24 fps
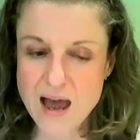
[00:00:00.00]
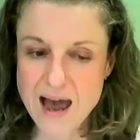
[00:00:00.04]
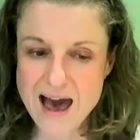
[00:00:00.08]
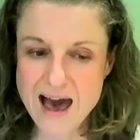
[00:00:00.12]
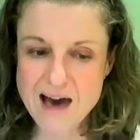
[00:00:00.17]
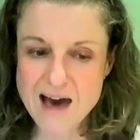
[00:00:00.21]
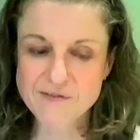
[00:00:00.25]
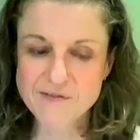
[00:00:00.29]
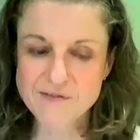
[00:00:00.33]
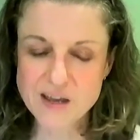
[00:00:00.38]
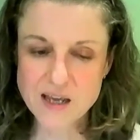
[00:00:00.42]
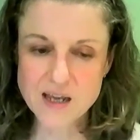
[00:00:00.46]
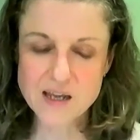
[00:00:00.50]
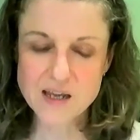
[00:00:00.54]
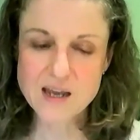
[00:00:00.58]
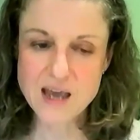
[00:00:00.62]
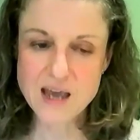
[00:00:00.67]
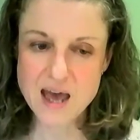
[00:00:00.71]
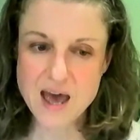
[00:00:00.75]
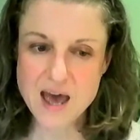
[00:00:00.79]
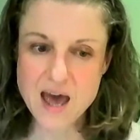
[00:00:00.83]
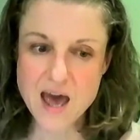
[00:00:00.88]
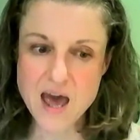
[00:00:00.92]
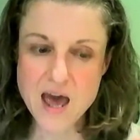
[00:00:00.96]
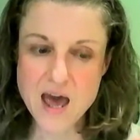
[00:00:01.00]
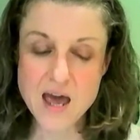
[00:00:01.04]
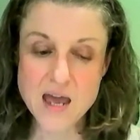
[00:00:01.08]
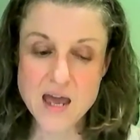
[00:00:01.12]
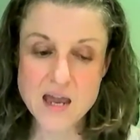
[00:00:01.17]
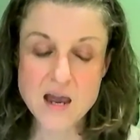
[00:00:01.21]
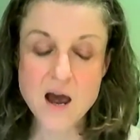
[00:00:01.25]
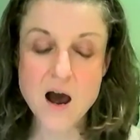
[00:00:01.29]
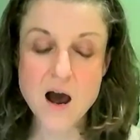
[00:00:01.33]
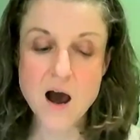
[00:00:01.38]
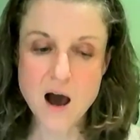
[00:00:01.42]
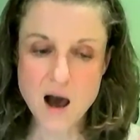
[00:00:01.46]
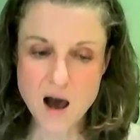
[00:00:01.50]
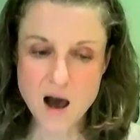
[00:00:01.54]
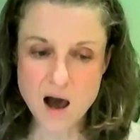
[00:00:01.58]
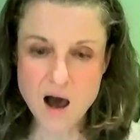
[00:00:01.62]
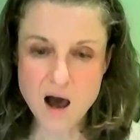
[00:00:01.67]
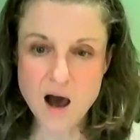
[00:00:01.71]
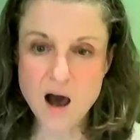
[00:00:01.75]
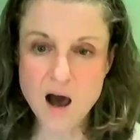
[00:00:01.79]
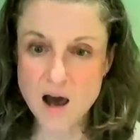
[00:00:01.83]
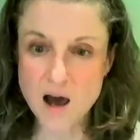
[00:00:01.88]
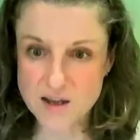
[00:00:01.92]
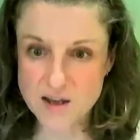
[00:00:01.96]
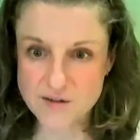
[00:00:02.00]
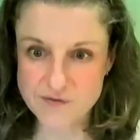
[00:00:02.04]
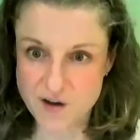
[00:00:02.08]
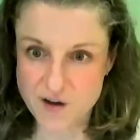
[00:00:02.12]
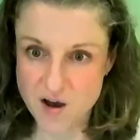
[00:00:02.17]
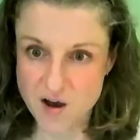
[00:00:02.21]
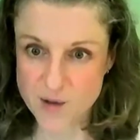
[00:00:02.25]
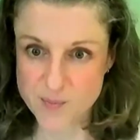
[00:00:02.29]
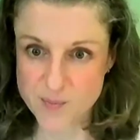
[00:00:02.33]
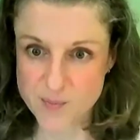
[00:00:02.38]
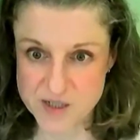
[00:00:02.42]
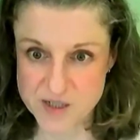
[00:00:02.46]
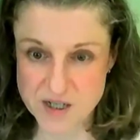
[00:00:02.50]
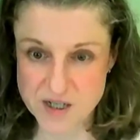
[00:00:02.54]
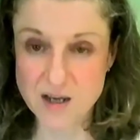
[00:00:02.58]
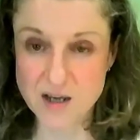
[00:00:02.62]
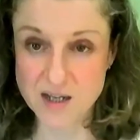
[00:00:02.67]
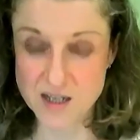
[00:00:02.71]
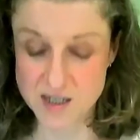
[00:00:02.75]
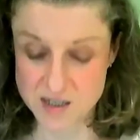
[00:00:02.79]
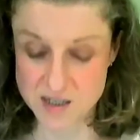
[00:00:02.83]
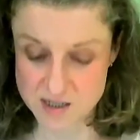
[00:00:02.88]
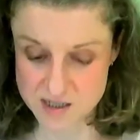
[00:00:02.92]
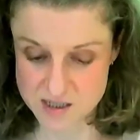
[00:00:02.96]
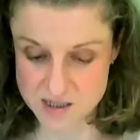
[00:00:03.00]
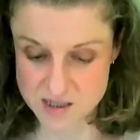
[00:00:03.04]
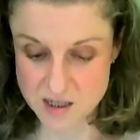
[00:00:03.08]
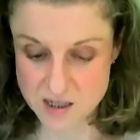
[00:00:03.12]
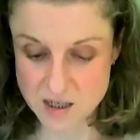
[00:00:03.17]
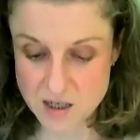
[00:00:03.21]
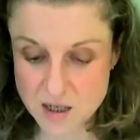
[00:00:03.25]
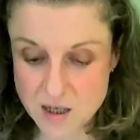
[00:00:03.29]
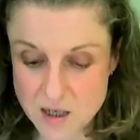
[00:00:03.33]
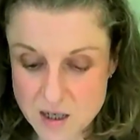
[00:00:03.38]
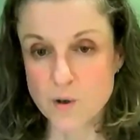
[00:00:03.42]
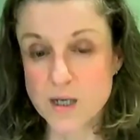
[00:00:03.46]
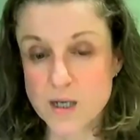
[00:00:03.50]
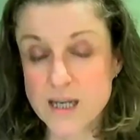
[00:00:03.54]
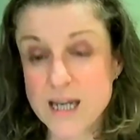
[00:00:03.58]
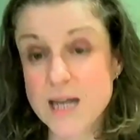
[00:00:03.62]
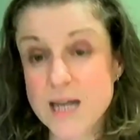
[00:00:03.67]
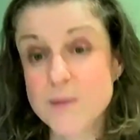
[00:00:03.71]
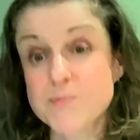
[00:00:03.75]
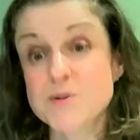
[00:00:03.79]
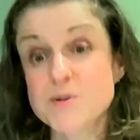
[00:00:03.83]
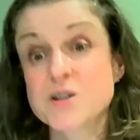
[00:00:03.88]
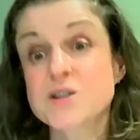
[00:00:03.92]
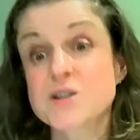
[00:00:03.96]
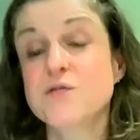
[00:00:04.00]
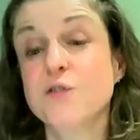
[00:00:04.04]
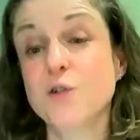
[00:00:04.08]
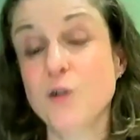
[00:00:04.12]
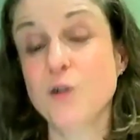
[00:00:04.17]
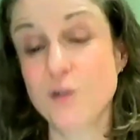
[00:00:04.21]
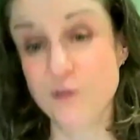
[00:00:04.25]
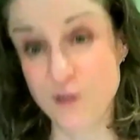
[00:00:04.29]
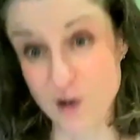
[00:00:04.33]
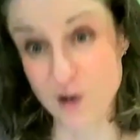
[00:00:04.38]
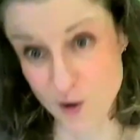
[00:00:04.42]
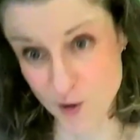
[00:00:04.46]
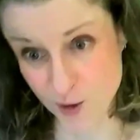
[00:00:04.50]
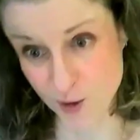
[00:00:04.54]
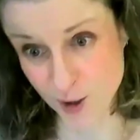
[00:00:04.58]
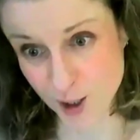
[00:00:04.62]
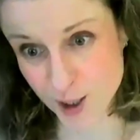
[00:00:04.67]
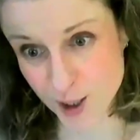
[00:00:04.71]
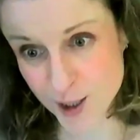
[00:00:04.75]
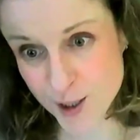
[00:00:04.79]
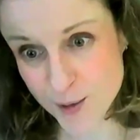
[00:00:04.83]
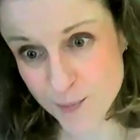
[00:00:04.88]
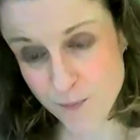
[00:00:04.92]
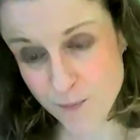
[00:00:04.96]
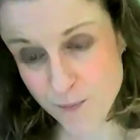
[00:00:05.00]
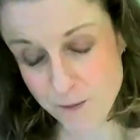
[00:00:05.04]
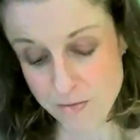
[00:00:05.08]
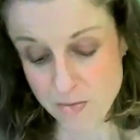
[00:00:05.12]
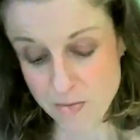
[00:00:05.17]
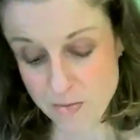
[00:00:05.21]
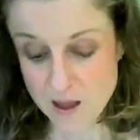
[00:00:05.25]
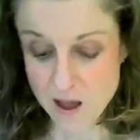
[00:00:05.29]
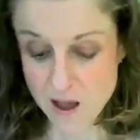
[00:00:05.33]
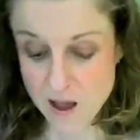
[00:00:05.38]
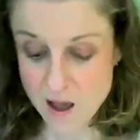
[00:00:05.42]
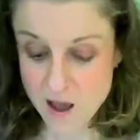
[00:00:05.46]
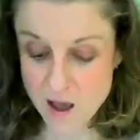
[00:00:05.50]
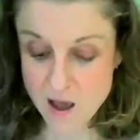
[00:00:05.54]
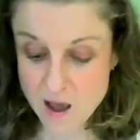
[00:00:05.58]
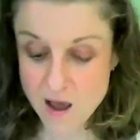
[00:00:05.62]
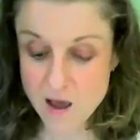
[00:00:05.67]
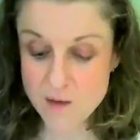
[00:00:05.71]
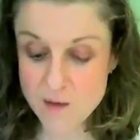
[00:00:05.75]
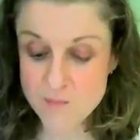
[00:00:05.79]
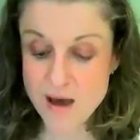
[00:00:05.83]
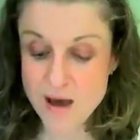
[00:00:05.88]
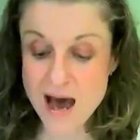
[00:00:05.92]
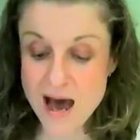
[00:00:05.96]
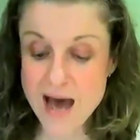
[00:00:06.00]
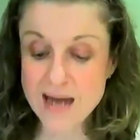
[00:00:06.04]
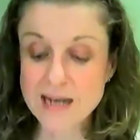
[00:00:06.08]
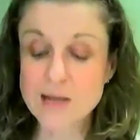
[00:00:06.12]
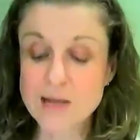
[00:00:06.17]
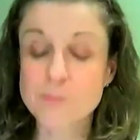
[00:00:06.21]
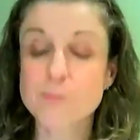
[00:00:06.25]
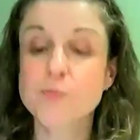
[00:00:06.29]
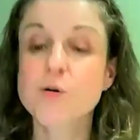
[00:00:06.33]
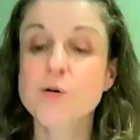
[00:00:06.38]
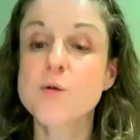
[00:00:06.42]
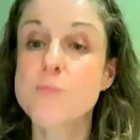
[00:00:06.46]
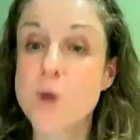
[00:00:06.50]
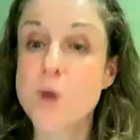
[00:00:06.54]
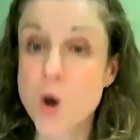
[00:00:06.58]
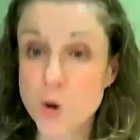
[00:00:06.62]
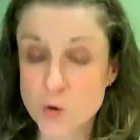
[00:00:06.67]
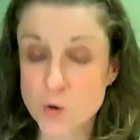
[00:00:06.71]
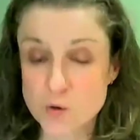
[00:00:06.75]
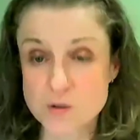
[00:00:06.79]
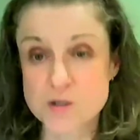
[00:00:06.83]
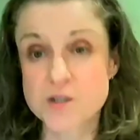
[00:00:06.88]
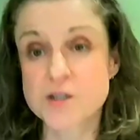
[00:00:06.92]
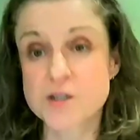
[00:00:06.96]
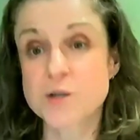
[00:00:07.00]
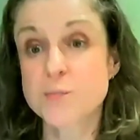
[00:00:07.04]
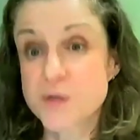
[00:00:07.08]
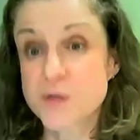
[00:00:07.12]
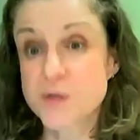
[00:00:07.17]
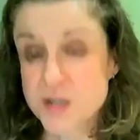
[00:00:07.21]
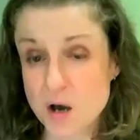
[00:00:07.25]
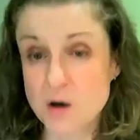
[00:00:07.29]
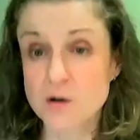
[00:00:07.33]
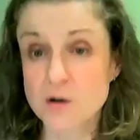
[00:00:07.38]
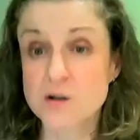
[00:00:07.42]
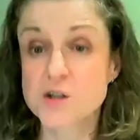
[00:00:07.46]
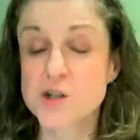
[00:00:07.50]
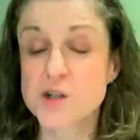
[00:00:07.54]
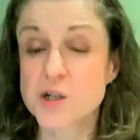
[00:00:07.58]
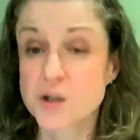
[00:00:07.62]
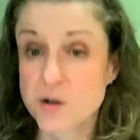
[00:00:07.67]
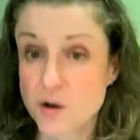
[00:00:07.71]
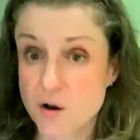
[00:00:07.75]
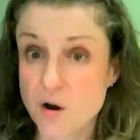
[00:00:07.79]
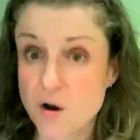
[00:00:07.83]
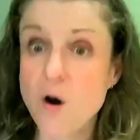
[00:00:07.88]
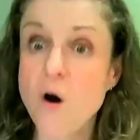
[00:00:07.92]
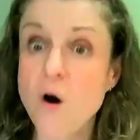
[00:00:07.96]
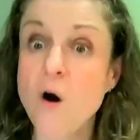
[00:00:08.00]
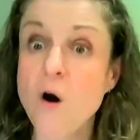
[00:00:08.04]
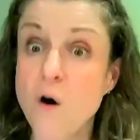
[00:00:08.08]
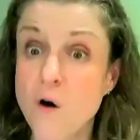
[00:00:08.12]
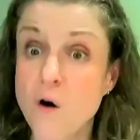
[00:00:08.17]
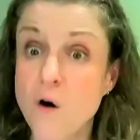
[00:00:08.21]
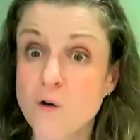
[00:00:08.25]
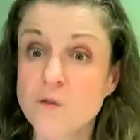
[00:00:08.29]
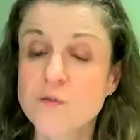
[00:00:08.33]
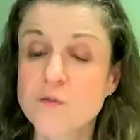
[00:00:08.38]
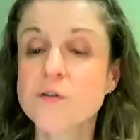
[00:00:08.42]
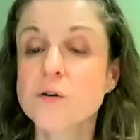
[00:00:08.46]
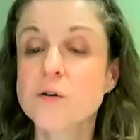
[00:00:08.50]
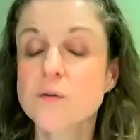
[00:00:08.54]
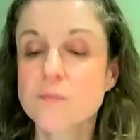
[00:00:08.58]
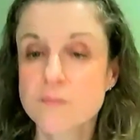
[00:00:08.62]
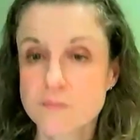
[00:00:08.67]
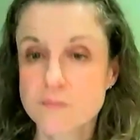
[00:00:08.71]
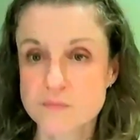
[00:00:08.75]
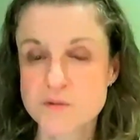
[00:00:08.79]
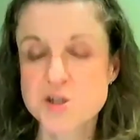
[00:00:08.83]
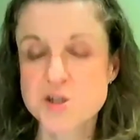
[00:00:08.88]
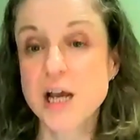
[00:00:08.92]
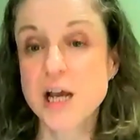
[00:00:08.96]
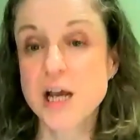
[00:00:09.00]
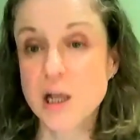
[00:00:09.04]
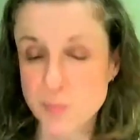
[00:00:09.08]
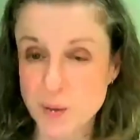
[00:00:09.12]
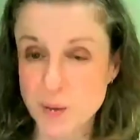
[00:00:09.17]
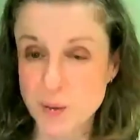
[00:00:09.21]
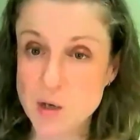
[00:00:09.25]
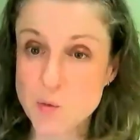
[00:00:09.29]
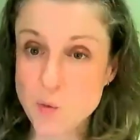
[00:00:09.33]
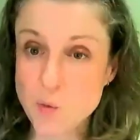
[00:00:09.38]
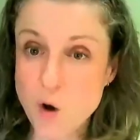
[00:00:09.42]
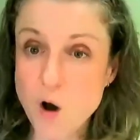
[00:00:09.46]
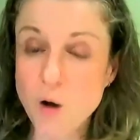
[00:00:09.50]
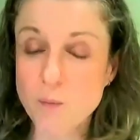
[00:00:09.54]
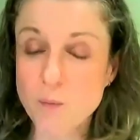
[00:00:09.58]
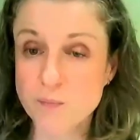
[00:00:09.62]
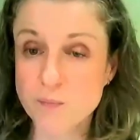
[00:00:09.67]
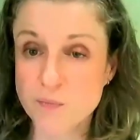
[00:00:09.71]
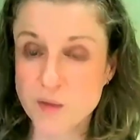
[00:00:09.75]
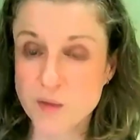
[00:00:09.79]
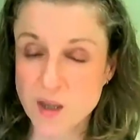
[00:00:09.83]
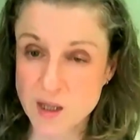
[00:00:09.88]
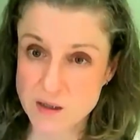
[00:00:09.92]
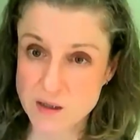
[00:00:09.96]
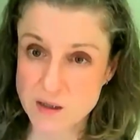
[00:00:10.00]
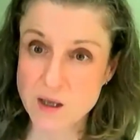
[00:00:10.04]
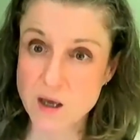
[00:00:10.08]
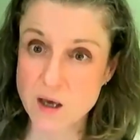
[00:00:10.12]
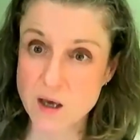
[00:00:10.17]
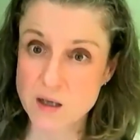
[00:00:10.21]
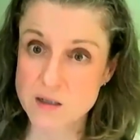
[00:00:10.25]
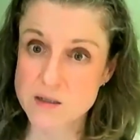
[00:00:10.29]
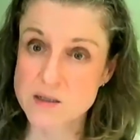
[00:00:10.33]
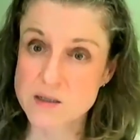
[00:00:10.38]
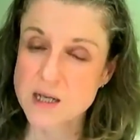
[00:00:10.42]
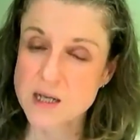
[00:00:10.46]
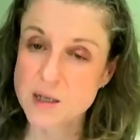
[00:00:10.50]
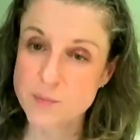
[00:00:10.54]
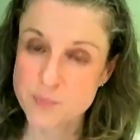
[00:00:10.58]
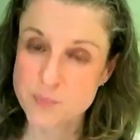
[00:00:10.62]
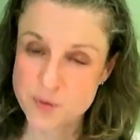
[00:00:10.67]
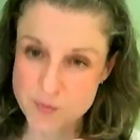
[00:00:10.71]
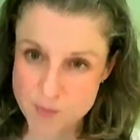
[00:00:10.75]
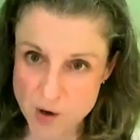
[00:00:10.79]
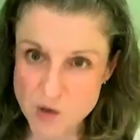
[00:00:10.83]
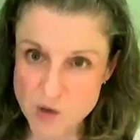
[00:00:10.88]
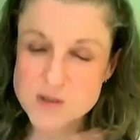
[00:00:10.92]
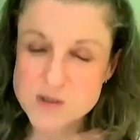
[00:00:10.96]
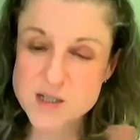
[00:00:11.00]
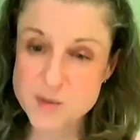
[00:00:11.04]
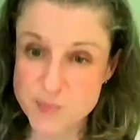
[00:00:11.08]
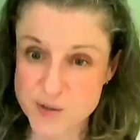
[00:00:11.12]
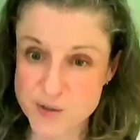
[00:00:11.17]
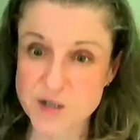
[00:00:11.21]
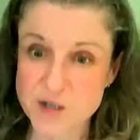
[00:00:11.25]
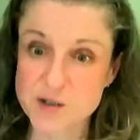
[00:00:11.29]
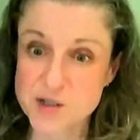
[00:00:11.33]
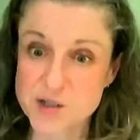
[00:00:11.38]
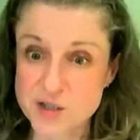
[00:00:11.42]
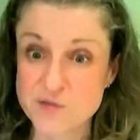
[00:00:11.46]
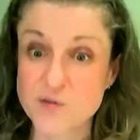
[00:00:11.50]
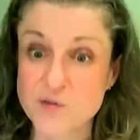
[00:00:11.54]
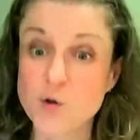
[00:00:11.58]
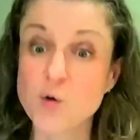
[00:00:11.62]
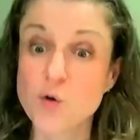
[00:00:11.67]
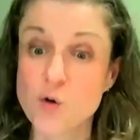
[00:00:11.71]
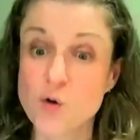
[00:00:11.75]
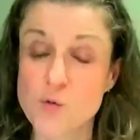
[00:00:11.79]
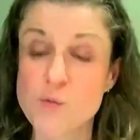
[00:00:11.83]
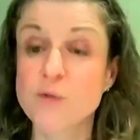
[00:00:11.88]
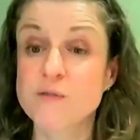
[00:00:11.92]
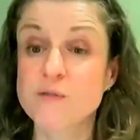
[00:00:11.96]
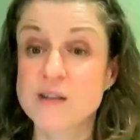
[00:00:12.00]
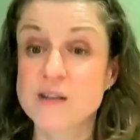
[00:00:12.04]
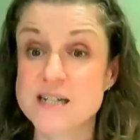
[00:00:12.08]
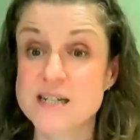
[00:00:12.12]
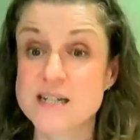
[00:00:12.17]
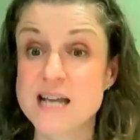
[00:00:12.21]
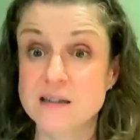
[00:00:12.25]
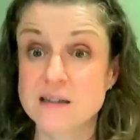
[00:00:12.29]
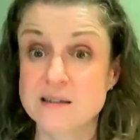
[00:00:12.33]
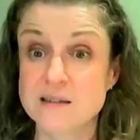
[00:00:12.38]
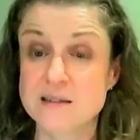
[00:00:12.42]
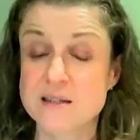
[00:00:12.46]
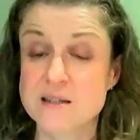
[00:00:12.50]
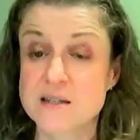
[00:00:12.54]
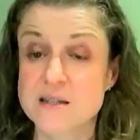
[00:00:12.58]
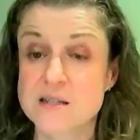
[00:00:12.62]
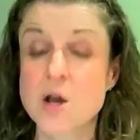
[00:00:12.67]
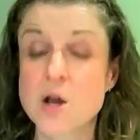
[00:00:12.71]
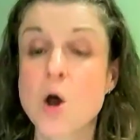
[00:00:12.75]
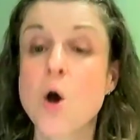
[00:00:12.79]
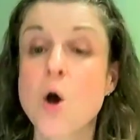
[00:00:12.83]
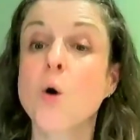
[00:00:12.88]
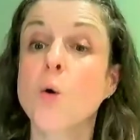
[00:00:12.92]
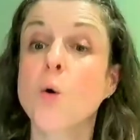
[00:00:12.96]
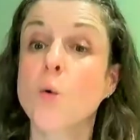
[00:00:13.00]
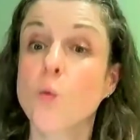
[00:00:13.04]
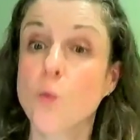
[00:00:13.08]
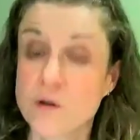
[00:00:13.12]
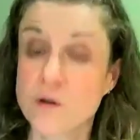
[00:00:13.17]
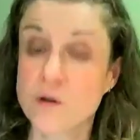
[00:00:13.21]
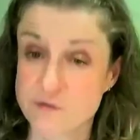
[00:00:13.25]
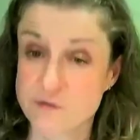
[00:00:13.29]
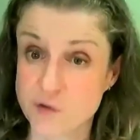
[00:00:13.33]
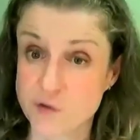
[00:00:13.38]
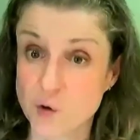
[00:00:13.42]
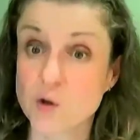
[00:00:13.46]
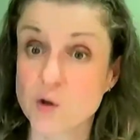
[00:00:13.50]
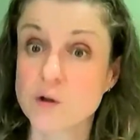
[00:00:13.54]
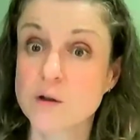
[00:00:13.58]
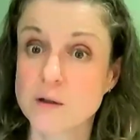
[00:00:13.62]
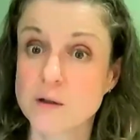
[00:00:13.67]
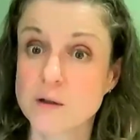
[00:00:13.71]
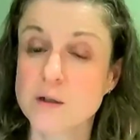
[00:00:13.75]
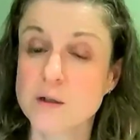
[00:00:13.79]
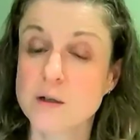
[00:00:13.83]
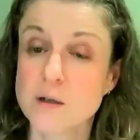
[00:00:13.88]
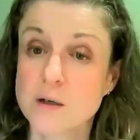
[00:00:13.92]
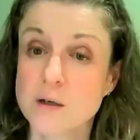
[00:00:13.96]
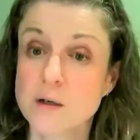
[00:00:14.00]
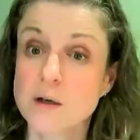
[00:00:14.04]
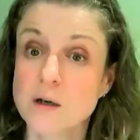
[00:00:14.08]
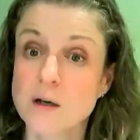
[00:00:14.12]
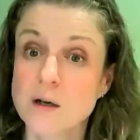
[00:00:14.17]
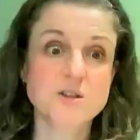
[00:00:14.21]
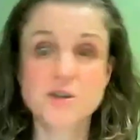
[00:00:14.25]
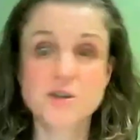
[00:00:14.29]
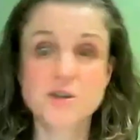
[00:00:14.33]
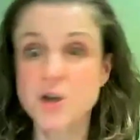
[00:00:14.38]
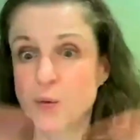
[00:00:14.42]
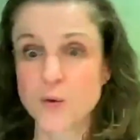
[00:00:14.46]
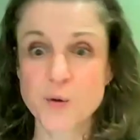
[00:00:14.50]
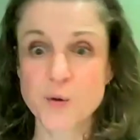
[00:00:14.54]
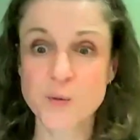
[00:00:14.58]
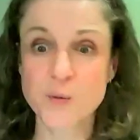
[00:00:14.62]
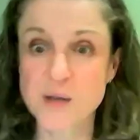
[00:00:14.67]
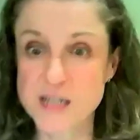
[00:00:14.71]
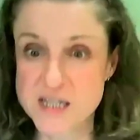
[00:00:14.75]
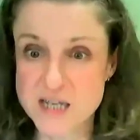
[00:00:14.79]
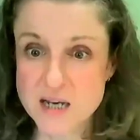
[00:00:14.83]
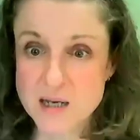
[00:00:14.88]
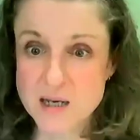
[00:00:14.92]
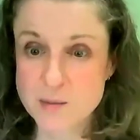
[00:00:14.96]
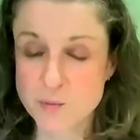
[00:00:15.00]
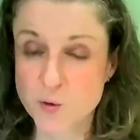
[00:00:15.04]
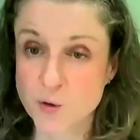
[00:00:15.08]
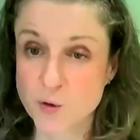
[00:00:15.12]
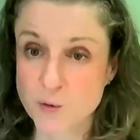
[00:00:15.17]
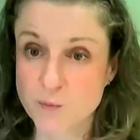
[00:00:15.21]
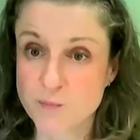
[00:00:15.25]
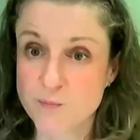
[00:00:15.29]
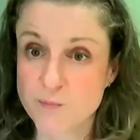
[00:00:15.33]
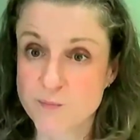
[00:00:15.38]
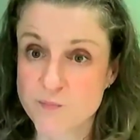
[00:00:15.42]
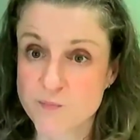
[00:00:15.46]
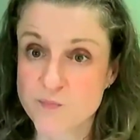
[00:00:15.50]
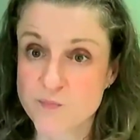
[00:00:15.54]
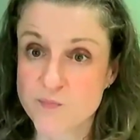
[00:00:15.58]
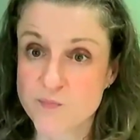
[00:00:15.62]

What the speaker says: having a high fiber diet keeps us full for longer, and it promotes the production of GLP-1 in the gut. It promotes the production of the hormone that tells us we're full, you don't want to eat anymore.